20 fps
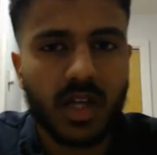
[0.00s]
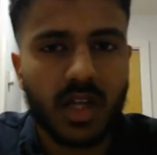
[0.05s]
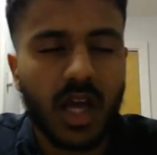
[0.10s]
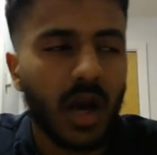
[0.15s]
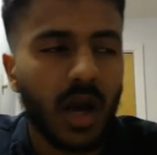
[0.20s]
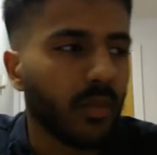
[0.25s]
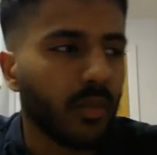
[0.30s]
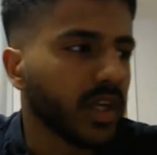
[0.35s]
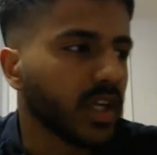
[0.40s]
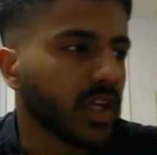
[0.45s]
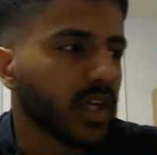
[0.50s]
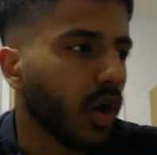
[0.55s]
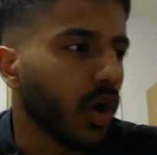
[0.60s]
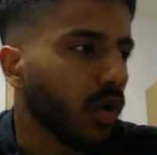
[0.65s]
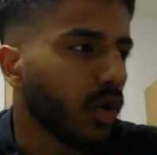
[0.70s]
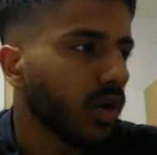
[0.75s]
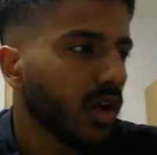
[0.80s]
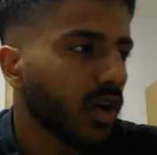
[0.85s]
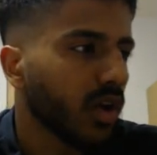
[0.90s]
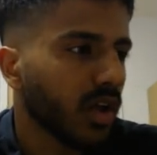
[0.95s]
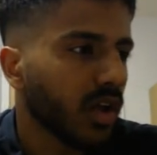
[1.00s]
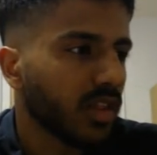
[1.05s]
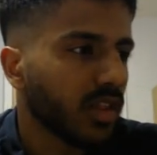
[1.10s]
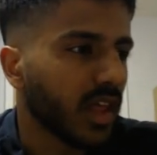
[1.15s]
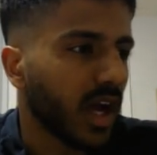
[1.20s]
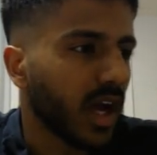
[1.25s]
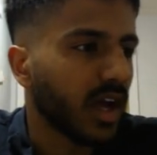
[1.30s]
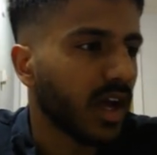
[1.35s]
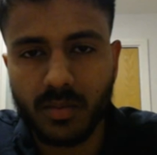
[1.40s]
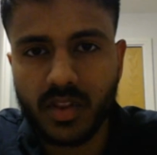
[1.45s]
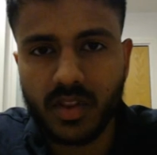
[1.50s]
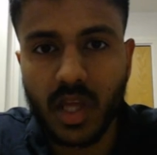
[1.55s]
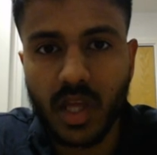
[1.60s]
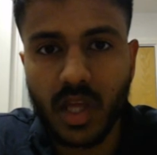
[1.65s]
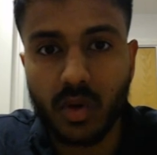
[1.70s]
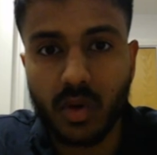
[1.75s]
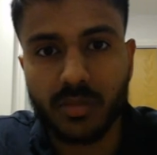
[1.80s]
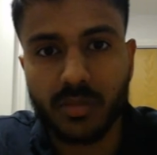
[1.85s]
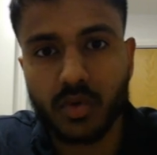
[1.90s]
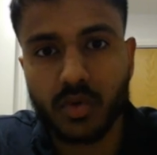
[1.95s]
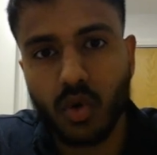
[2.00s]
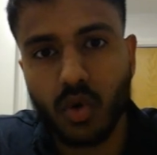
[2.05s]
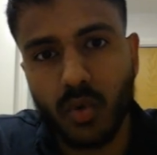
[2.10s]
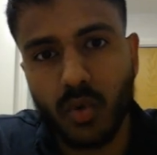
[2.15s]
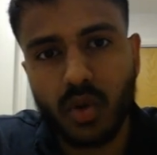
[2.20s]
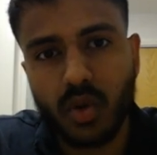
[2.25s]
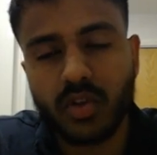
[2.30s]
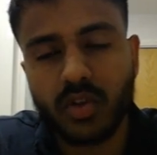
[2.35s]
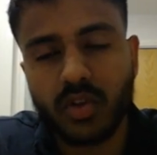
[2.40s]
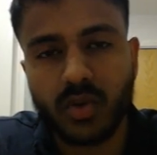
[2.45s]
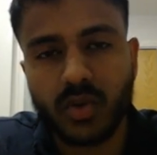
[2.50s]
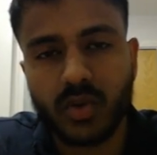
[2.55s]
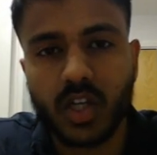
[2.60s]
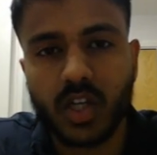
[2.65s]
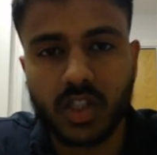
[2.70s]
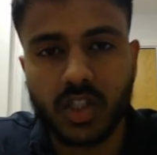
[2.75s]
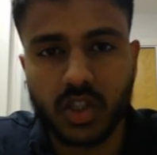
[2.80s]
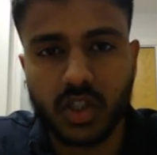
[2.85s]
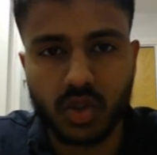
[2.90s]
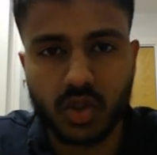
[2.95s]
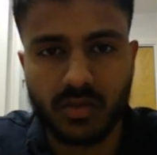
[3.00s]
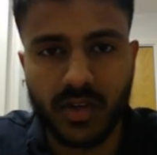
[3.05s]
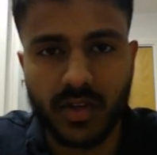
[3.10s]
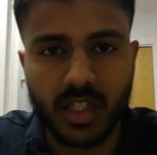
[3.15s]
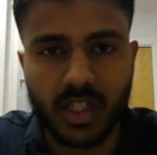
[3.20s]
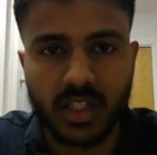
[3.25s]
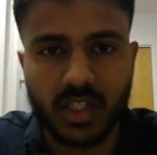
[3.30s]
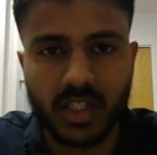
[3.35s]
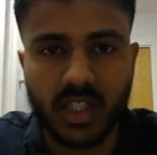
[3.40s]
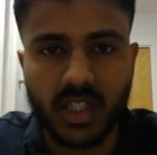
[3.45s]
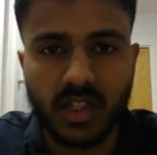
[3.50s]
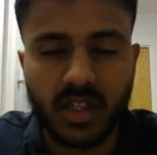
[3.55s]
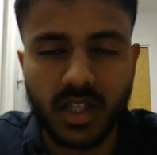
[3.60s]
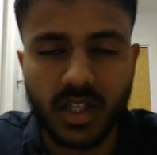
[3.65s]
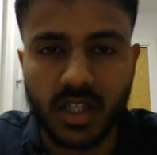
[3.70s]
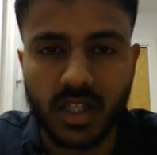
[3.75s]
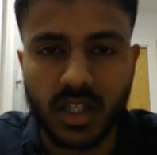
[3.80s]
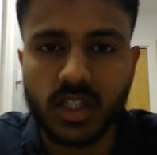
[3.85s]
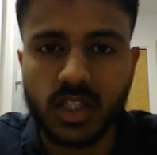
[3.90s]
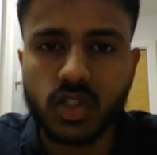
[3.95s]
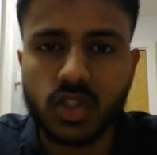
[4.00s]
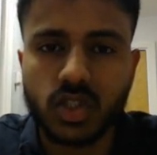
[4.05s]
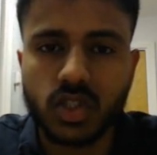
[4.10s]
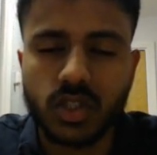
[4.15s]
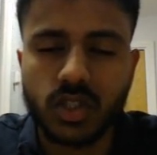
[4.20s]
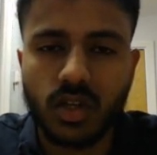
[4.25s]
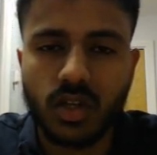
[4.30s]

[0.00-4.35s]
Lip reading: And we know that they will absorb all this 100 joules of energy each